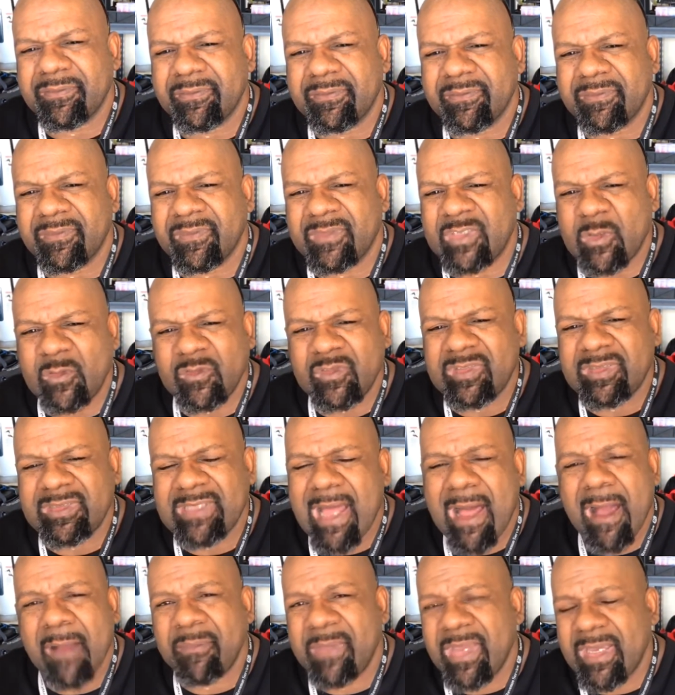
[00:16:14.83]
those
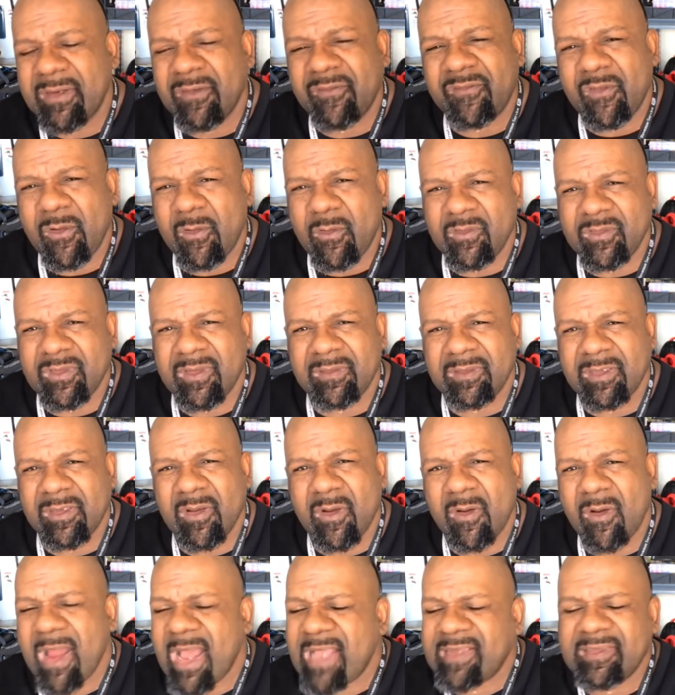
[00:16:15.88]
stock manifolds on the
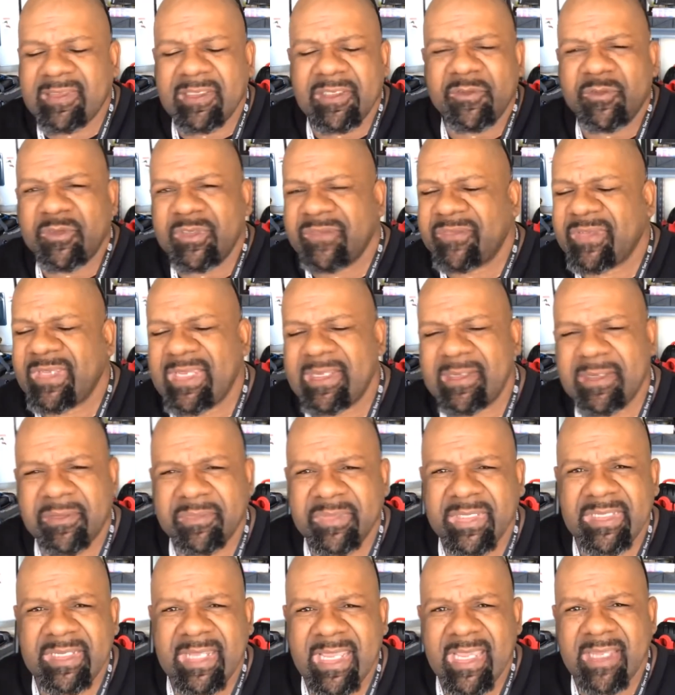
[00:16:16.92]
car. I still would have ended up
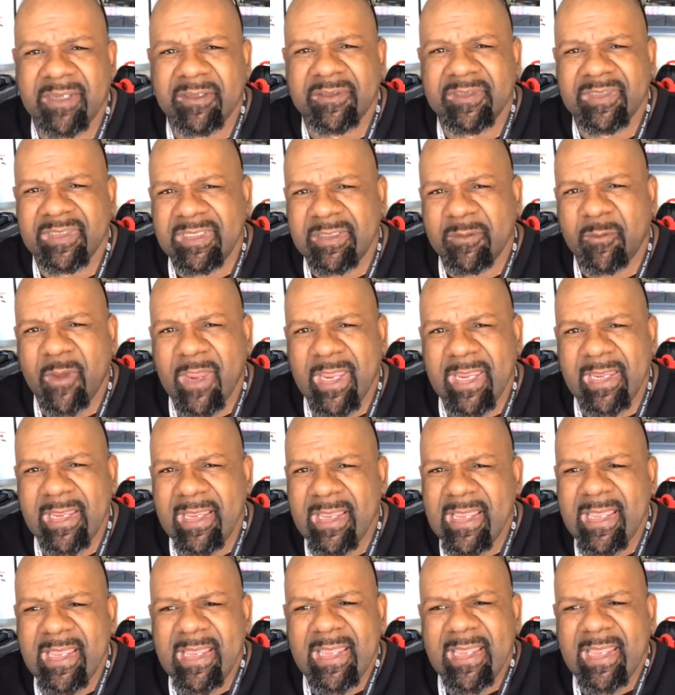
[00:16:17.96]
getting headers anyway.
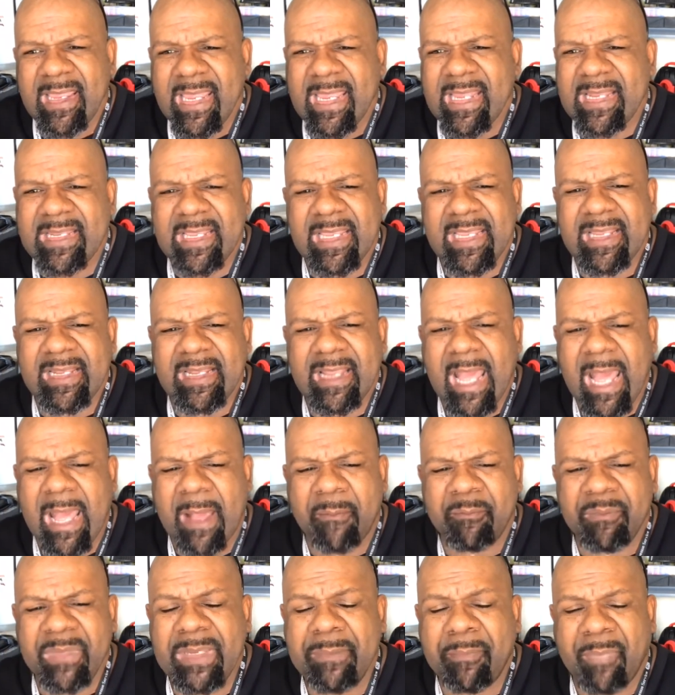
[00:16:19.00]
And then
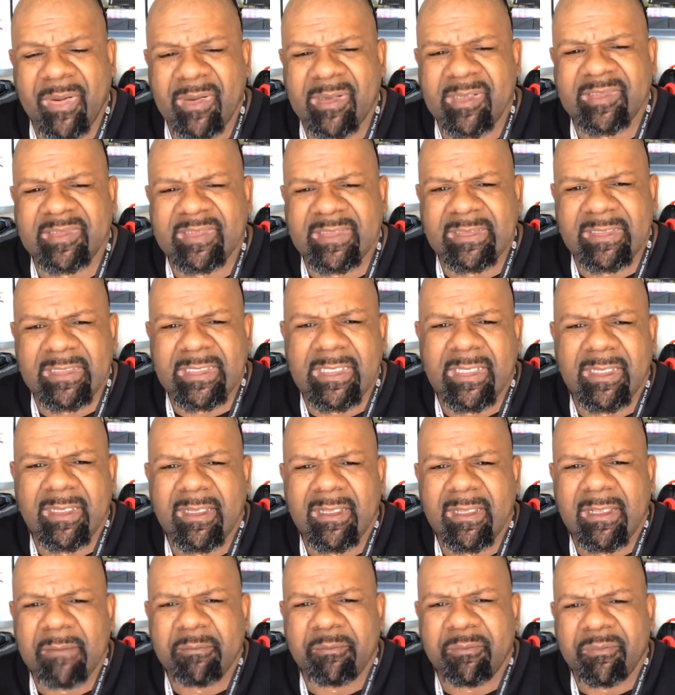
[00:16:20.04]
me personally,
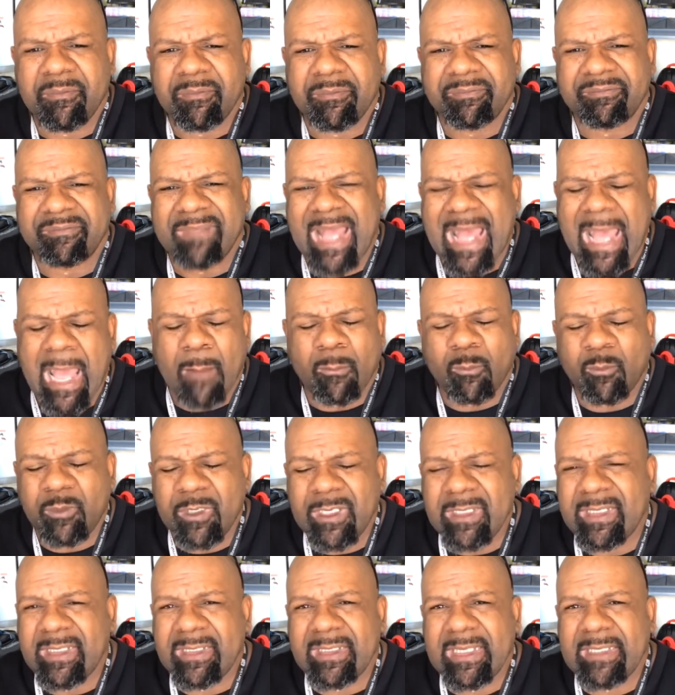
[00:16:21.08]
I
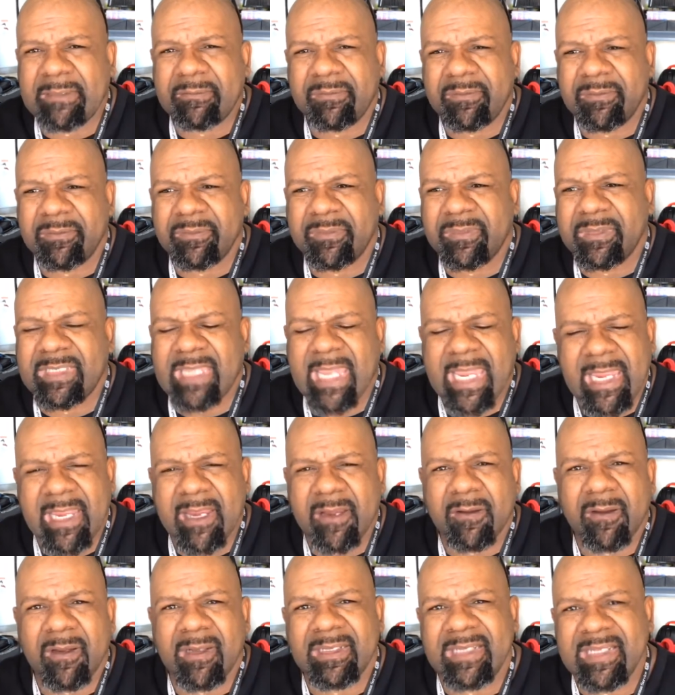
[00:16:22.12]
really didn't
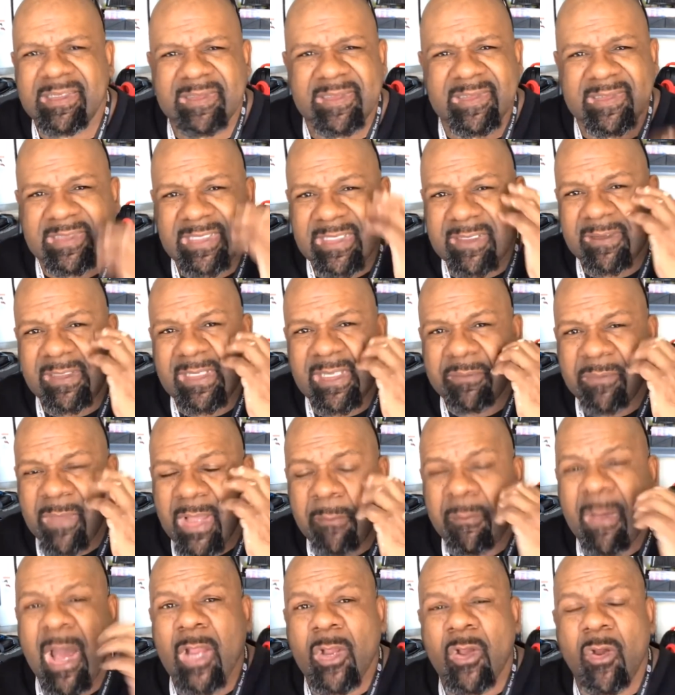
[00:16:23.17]
care necessarily.
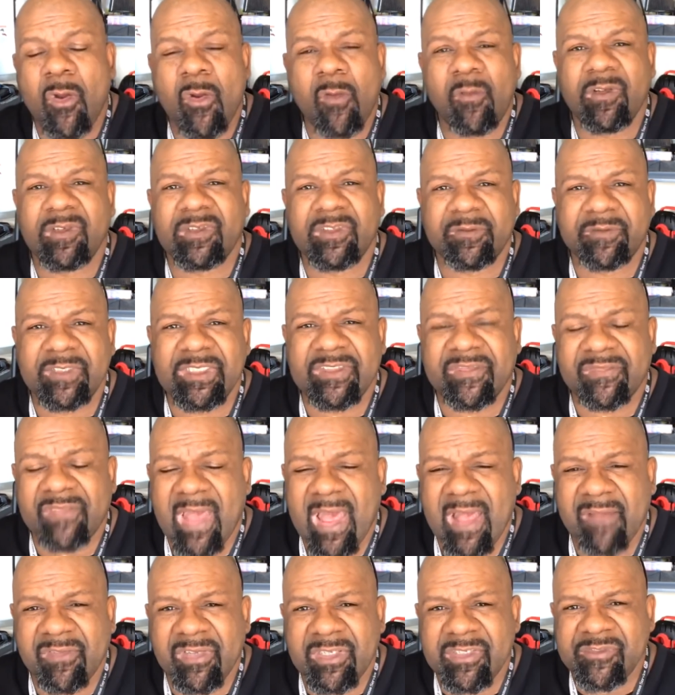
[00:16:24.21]
My goal was to reach
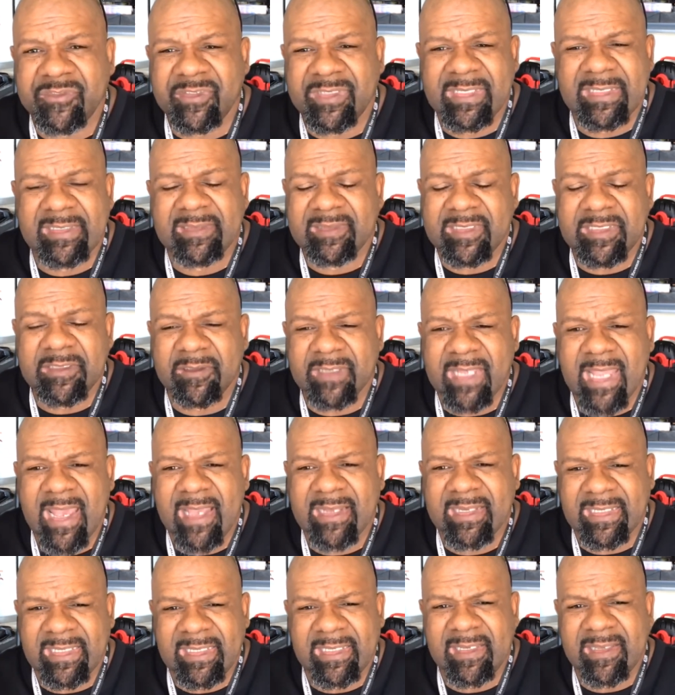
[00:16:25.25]
500, and it still
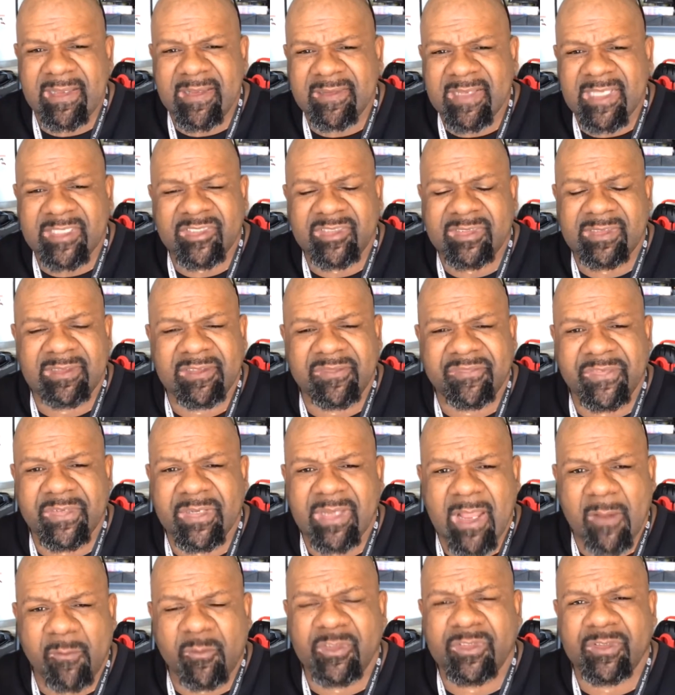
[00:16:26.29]
kind of is. I just need to
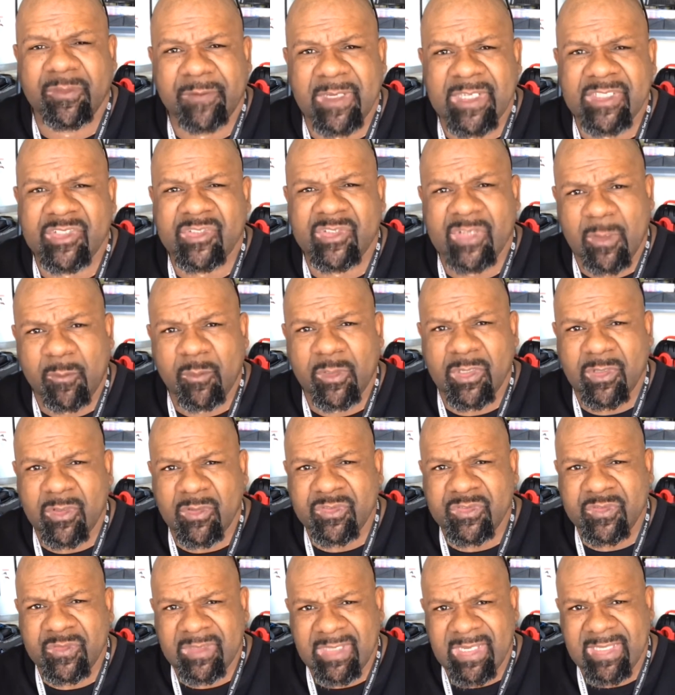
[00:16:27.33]
figure out what direction I want to go
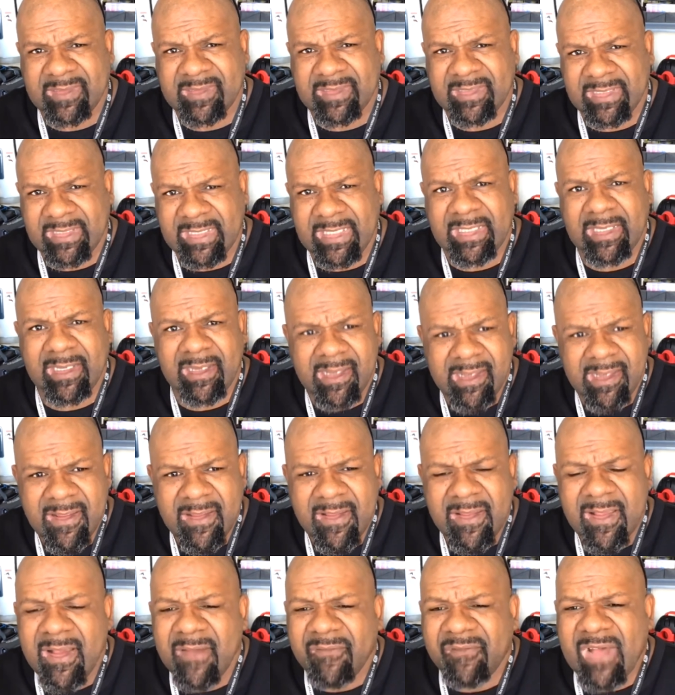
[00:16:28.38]
to next to get it.
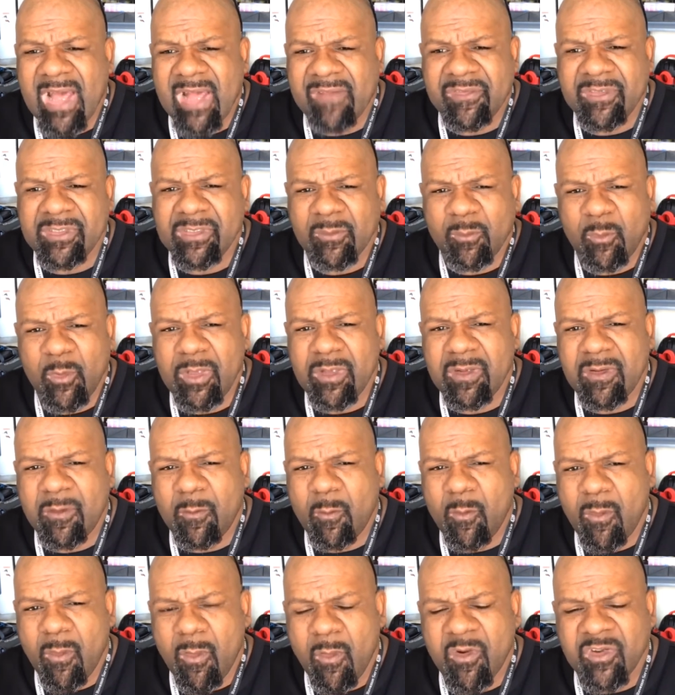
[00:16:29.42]
500 wheel
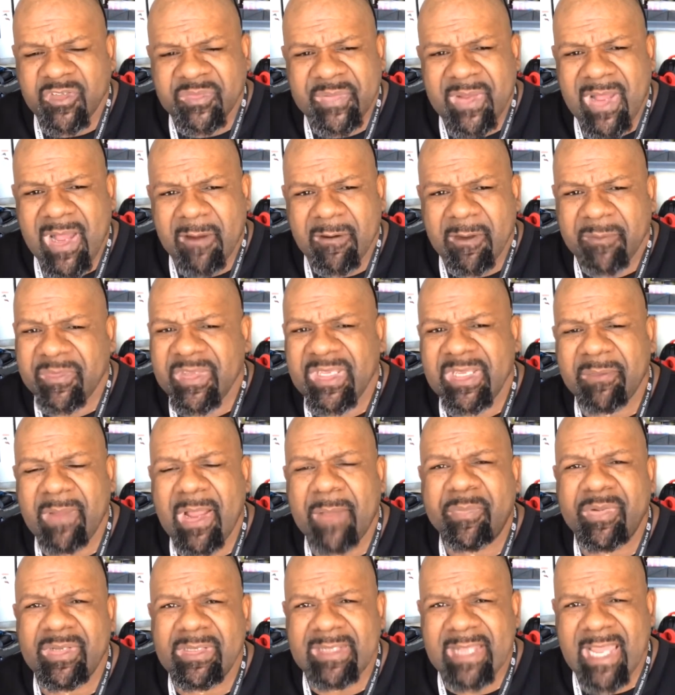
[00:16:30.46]
horsepower. I'm thinking
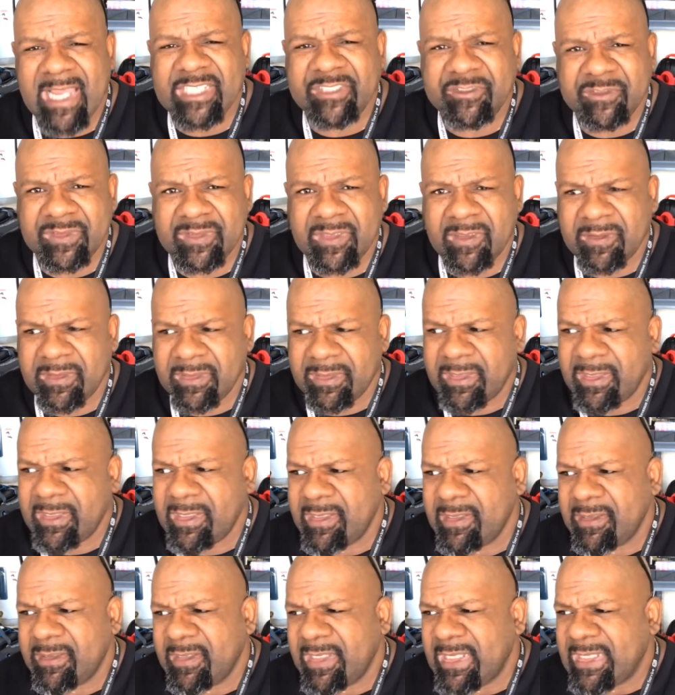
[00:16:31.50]
about putting nitrous on it.
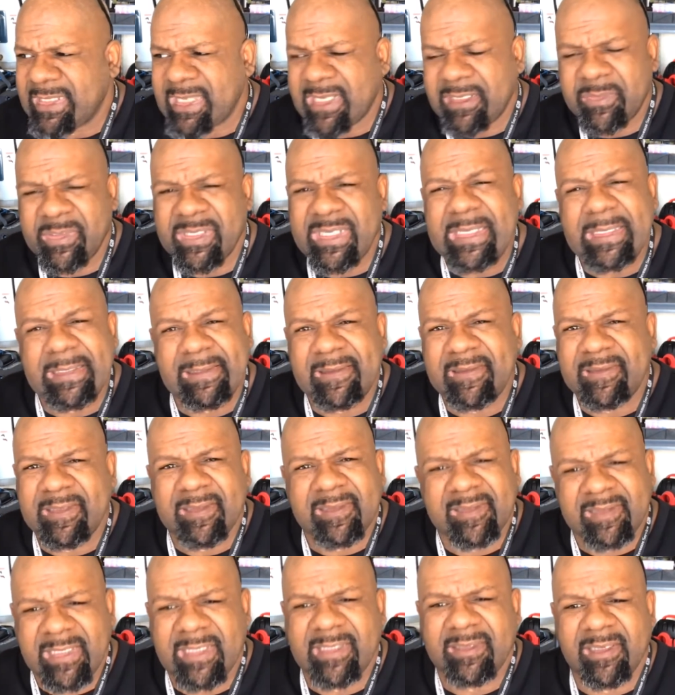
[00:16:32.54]
That'll be an easy
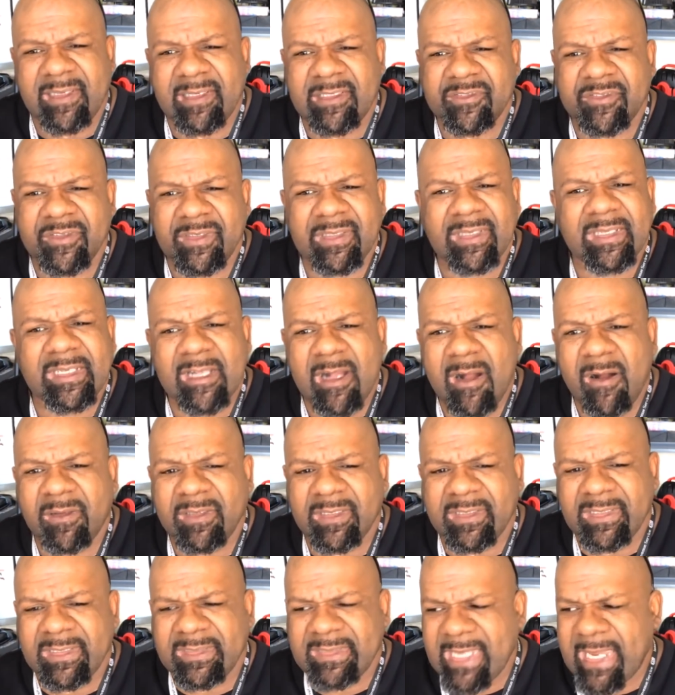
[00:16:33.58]
600 and call
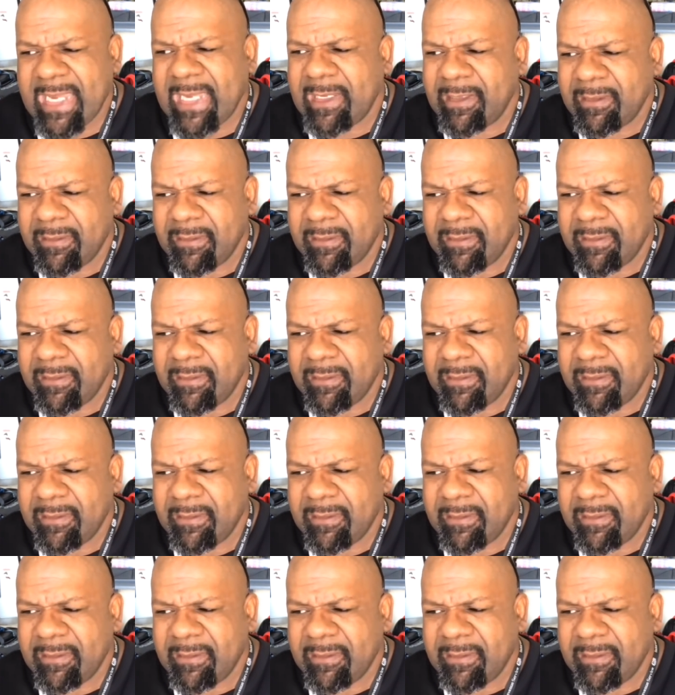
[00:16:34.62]
it a day.